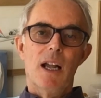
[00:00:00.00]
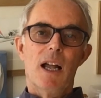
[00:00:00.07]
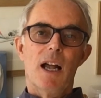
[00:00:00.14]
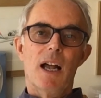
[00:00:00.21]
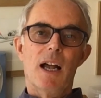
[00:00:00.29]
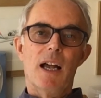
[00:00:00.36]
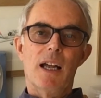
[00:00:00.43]

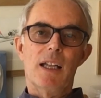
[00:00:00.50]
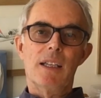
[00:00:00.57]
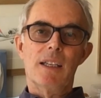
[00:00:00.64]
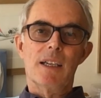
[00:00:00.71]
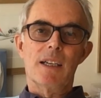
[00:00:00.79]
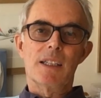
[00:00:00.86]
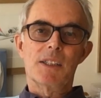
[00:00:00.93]
And
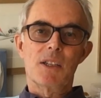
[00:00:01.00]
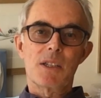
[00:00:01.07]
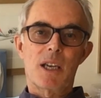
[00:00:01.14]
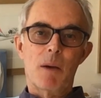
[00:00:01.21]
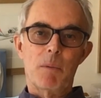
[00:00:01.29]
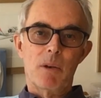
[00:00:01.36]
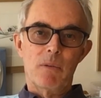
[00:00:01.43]
so there's a
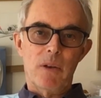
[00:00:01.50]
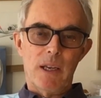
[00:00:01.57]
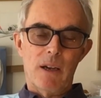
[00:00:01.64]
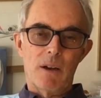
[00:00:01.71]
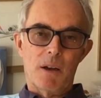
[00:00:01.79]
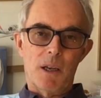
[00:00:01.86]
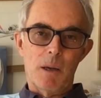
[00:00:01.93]
couple of
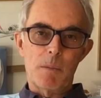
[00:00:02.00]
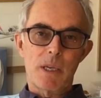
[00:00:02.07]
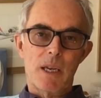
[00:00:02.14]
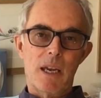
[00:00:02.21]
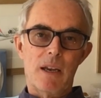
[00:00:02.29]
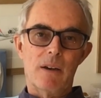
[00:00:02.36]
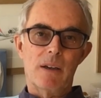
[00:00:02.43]
video clips
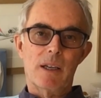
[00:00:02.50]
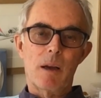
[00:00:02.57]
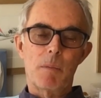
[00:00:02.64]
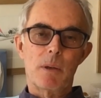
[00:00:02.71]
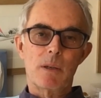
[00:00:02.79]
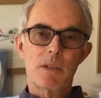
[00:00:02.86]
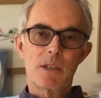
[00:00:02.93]
here and a
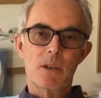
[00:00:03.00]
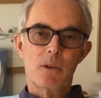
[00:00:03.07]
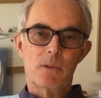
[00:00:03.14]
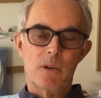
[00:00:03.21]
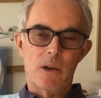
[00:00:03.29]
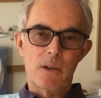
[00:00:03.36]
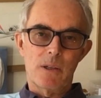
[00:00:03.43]
couple of still
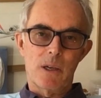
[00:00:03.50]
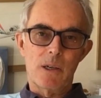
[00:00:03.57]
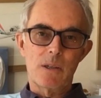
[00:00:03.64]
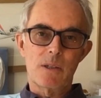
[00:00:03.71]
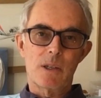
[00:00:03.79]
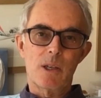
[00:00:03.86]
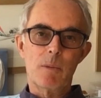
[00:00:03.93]

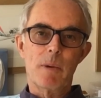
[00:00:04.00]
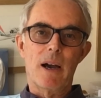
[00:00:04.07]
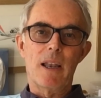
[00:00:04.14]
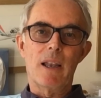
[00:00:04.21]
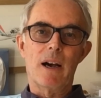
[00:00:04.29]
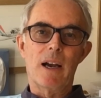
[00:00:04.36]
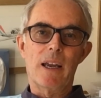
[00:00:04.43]
photos that you might
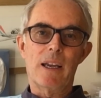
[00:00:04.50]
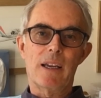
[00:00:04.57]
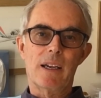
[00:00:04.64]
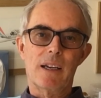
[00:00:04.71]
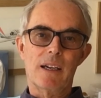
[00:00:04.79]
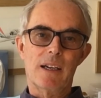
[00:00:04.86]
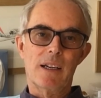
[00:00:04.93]
like.
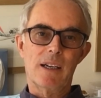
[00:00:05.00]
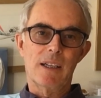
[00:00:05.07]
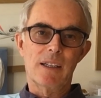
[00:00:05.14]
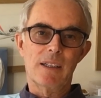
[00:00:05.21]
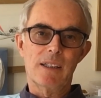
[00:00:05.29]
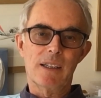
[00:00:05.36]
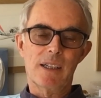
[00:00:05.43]

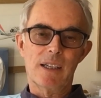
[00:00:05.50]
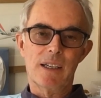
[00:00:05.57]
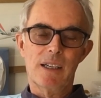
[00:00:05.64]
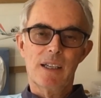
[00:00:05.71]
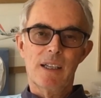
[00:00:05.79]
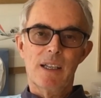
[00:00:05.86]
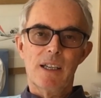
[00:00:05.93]
And
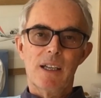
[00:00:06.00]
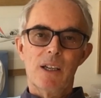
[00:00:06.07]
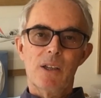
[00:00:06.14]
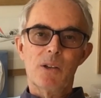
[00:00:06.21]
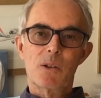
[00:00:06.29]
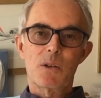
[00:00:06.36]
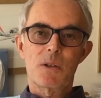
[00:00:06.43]

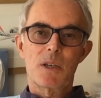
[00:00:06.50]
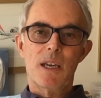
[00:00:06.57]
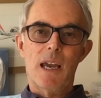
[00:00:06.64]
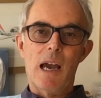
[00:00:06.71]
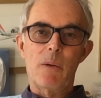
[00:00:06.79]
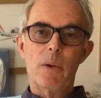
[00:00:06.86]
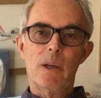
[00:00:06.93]
you'll see
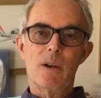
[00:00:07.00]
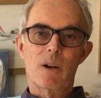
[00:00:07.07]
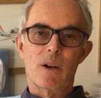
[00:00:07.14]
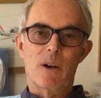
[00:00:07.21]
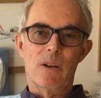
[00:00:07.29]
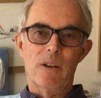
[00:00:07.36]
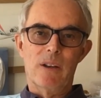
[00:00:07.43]
how we got
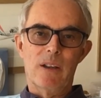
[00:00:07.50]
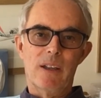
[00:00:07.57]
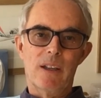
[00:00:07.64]
on.